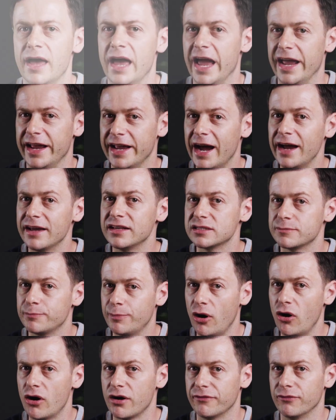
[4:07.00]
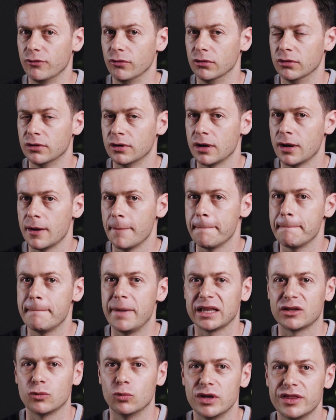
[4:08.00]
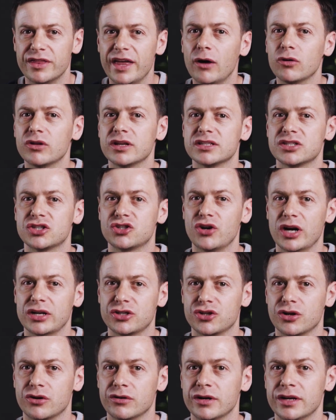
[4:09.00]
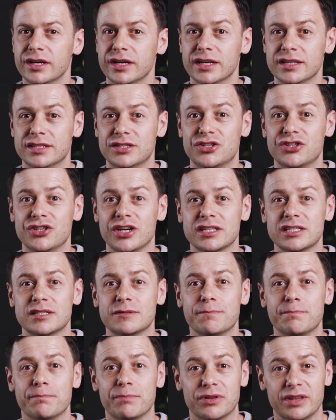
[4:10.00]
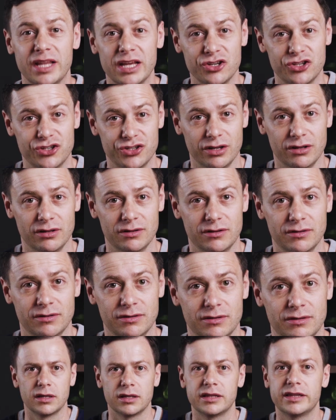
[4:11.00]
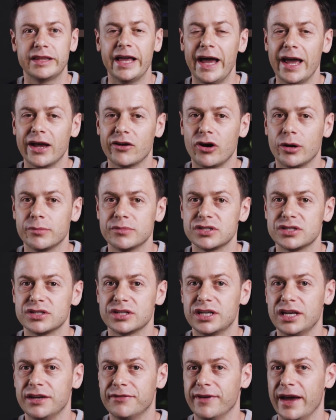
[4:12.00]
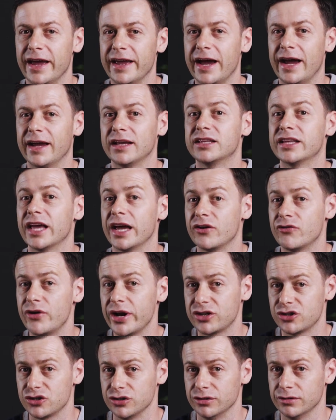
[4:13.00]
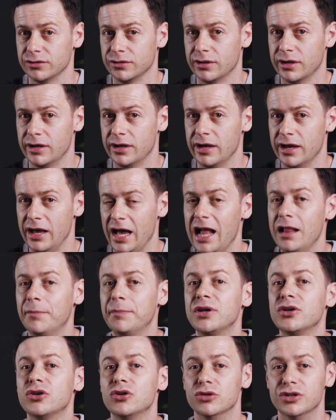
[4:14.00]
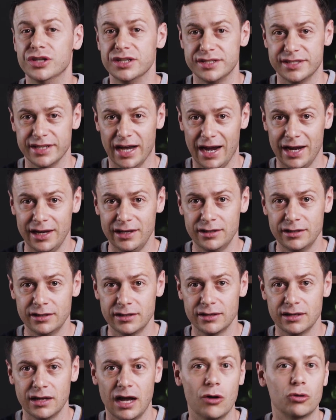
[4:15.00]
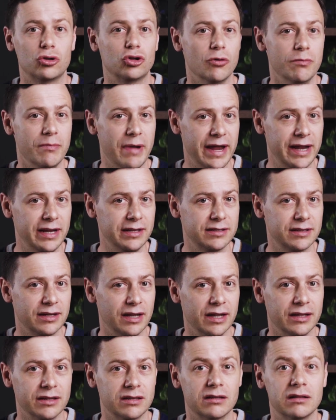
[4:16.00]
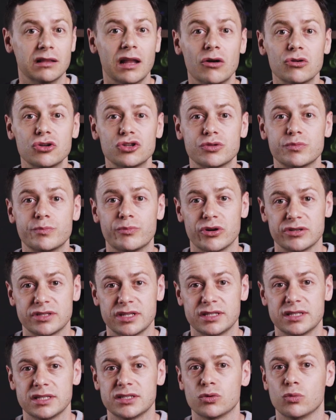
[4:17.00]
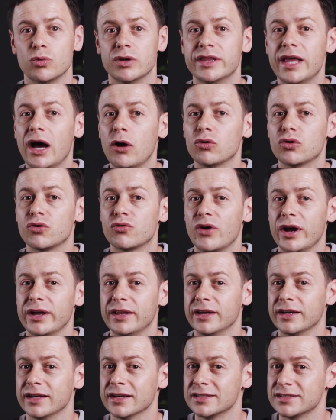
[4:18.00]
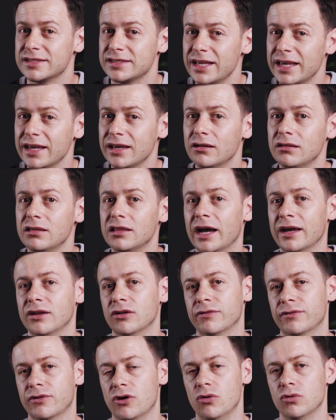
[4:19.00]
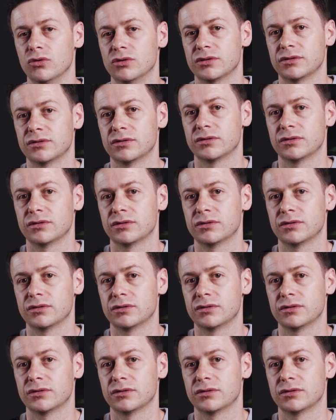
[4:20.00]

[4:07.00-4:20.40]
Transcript: AI is powerful, but without a structure, it's just potential. Diagrams give AI direction, helping you design, automate, and launch processes without writing a single line of code.